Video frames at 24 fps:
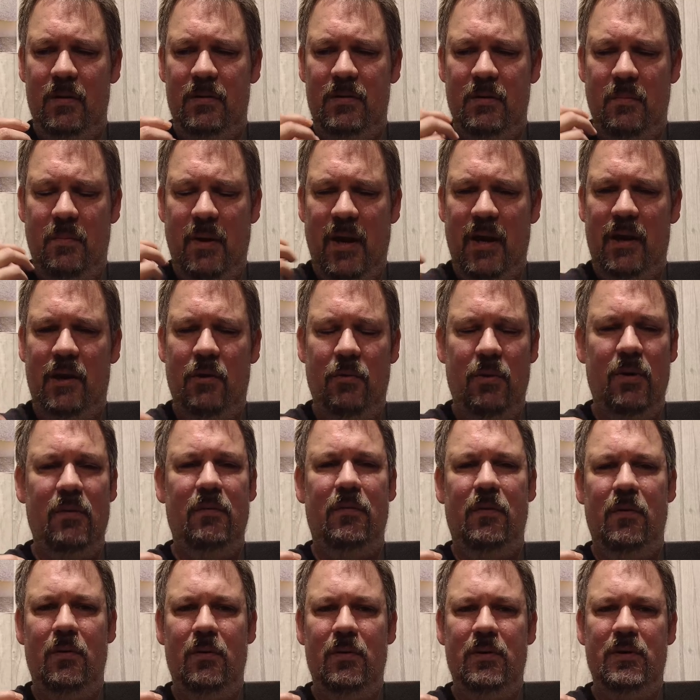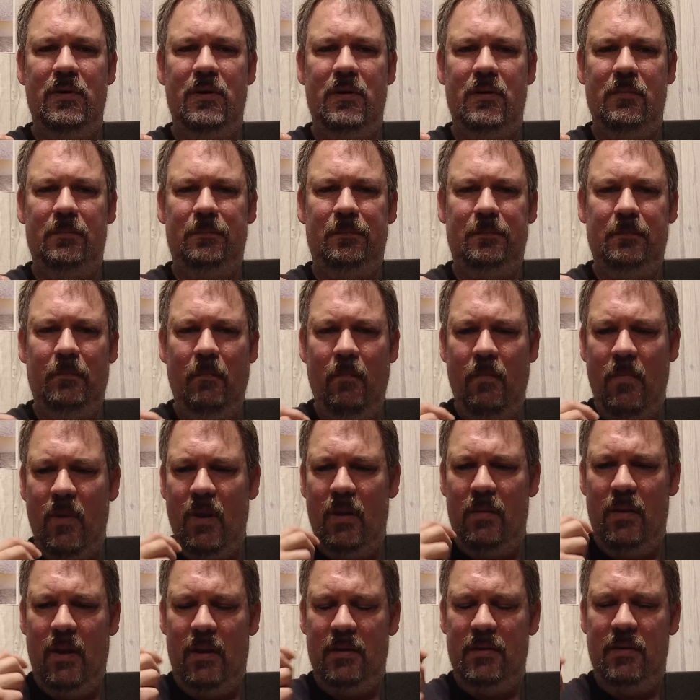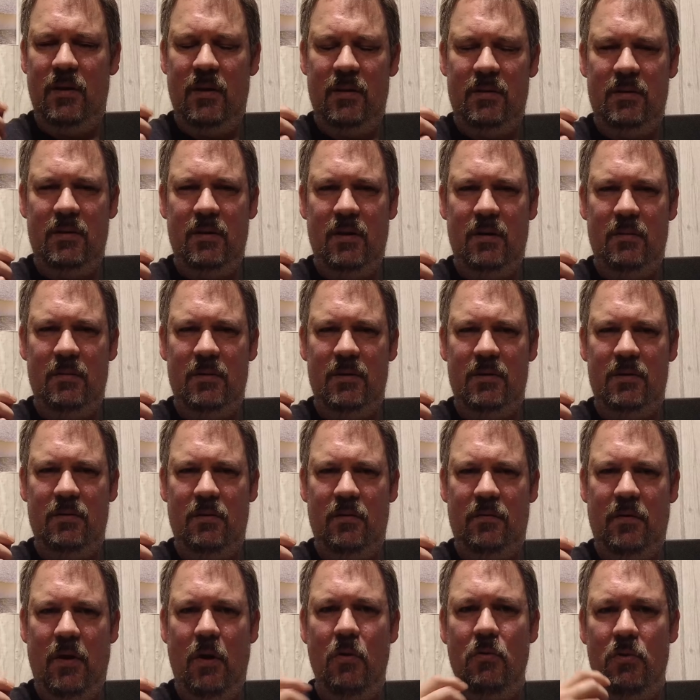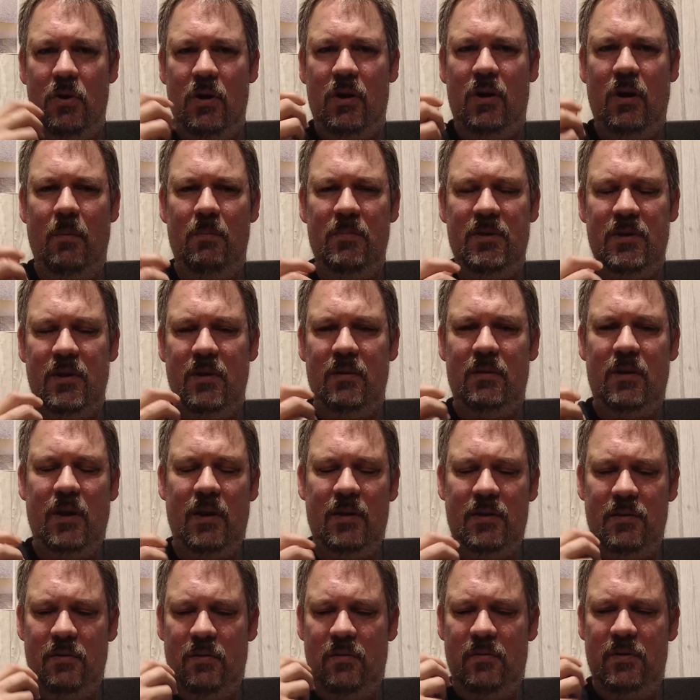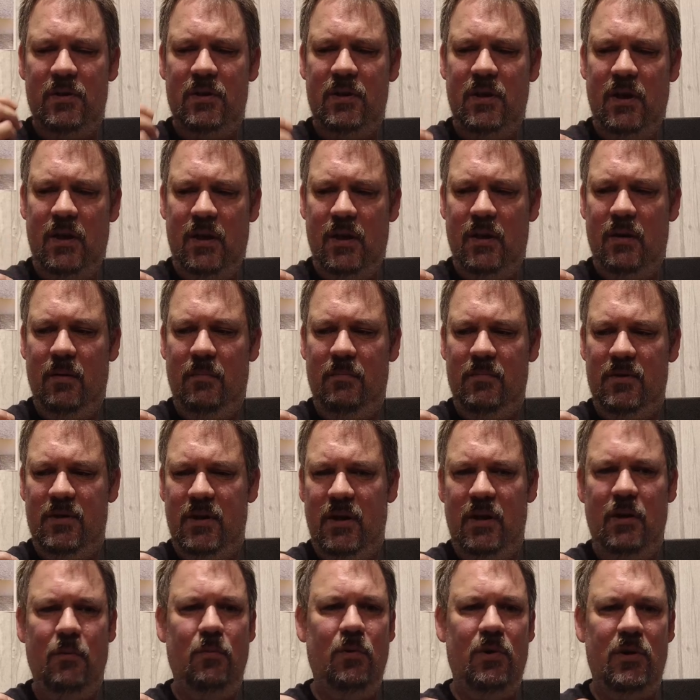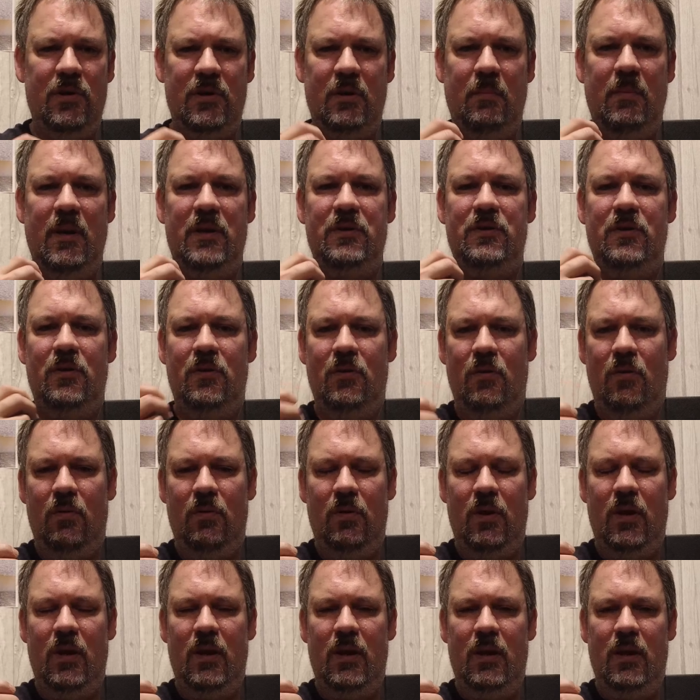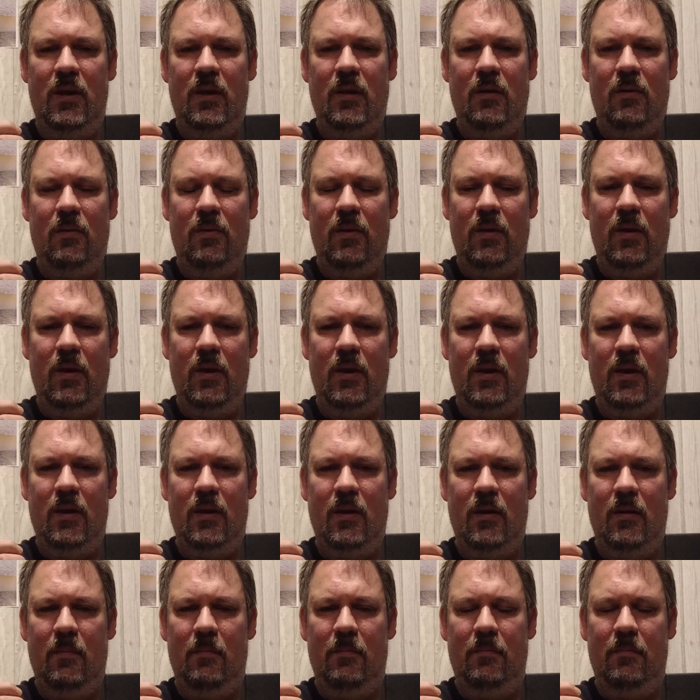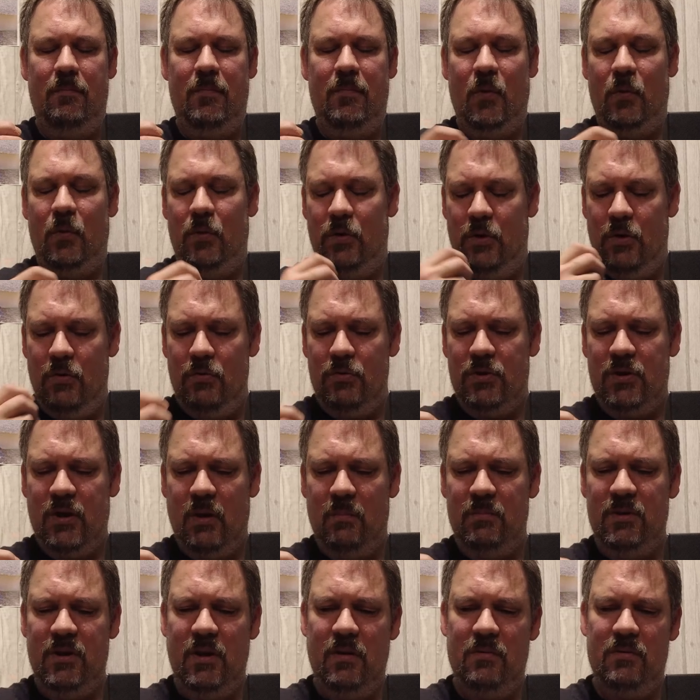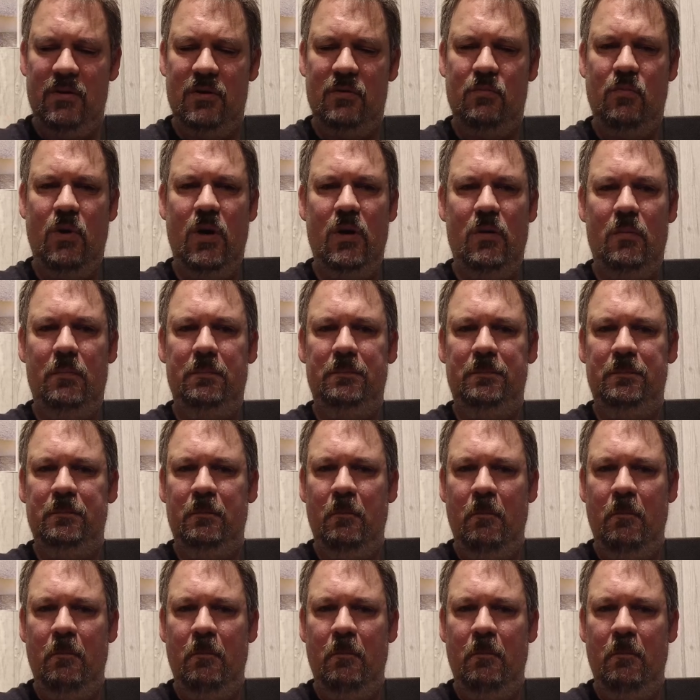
tobacco influence. That sort of oak comes out. That sort of cedar wood, as I mentioned, on the nose comes out as well.